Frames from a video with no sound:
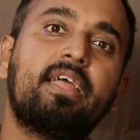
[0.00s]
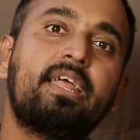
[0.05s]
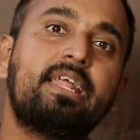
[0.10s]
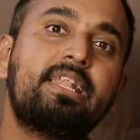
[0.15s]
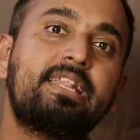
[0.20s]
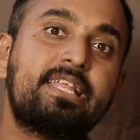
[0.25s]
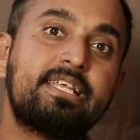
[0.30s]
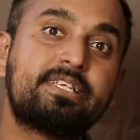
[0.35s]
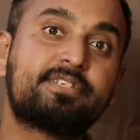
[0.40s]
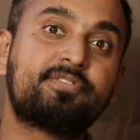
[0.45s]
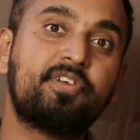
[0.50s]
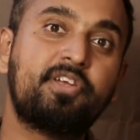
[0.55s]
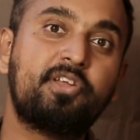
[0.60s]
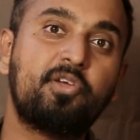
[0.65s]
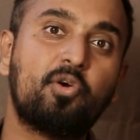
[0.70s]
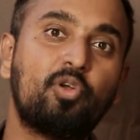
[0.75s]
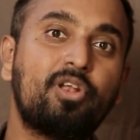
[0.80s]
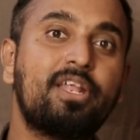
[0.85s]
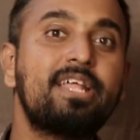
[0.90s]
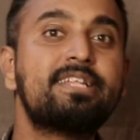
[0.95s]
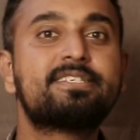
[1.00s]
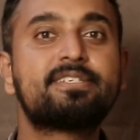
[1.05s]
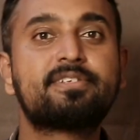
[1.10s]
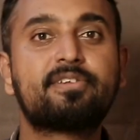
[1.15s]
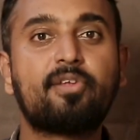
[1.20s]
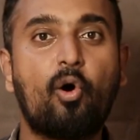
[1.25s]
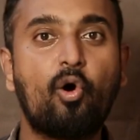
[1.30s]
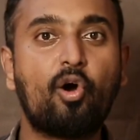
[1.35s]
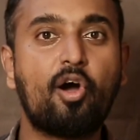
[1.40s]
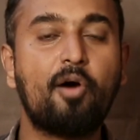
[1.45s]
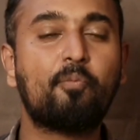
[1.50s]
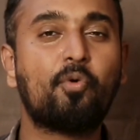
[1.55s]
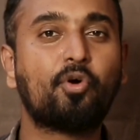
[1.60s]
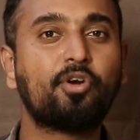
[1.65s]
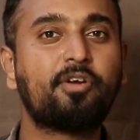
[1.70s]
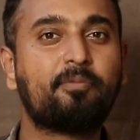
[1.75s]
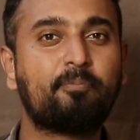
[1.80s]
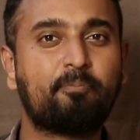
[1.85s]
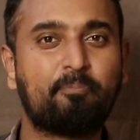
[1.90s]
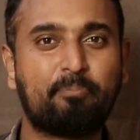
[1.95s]
In this video, let's talk
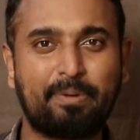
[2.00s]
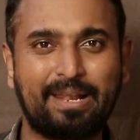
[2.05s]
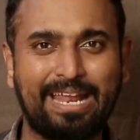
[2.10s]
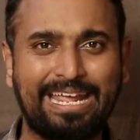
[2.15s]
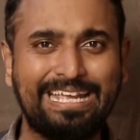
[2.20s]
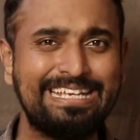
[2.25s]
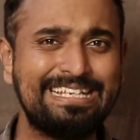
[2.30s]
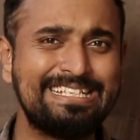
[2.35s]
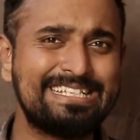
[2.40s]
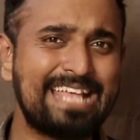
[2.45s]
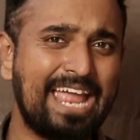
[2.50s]
about price